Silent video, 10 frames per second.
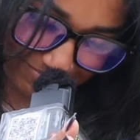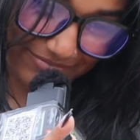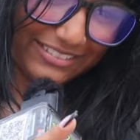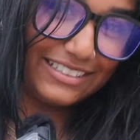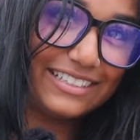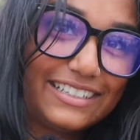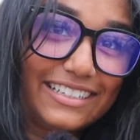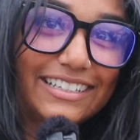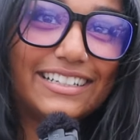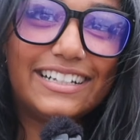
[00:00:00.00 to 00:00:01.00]
Why was it
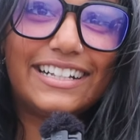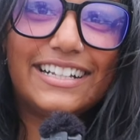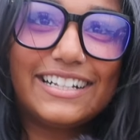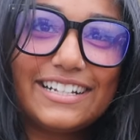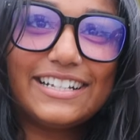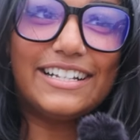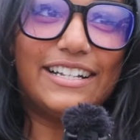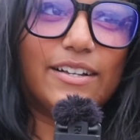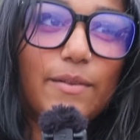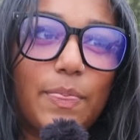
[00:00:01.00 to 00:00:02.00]
9.5, now at 10?
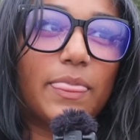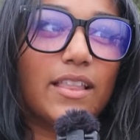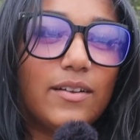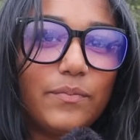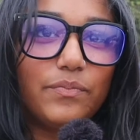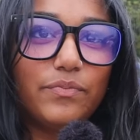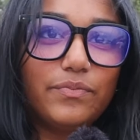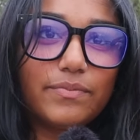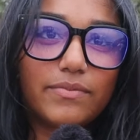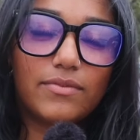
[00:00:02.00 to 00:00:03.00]
Well, what could they do to get a
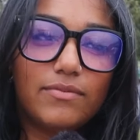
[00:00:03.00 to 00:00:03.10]
10?